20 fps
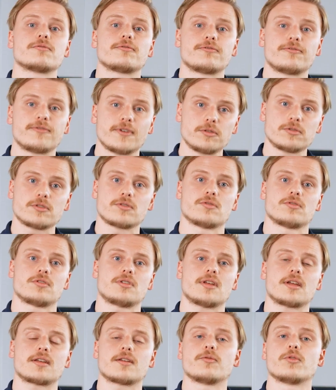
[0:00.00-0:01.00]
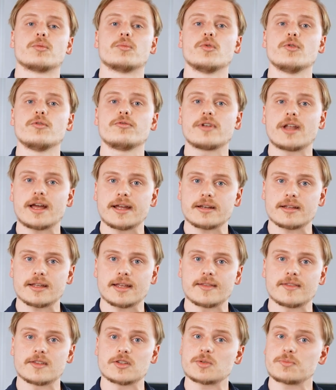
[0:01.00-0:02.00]
filters that can remove light
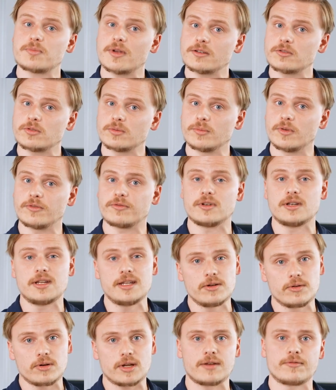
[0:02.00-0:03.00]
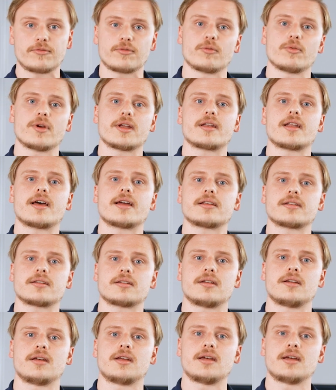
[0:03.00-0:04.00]
in the spectrum of near-infrared light.
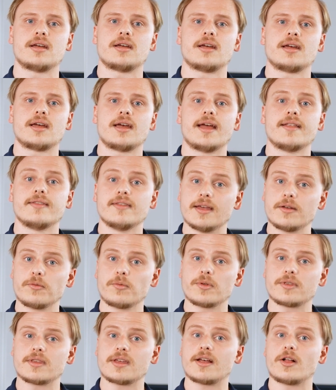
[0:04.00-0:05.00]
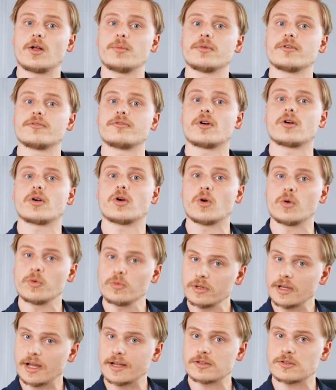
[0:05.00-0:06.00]
And then with the help of our
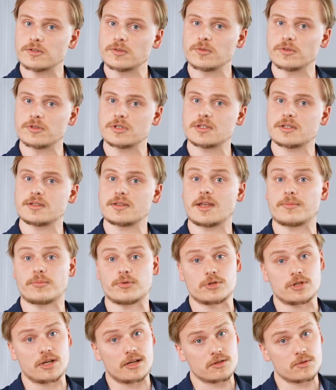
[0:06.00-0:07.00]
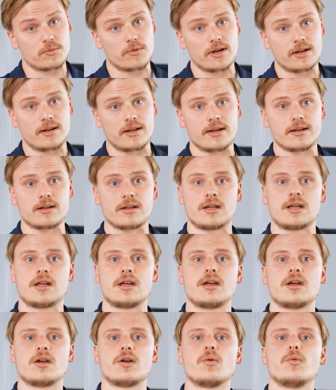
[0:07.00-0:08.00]
own light source that projects white light,
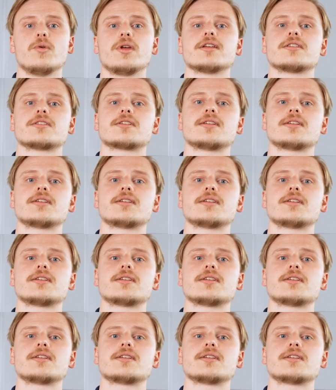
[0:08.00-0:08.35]
we can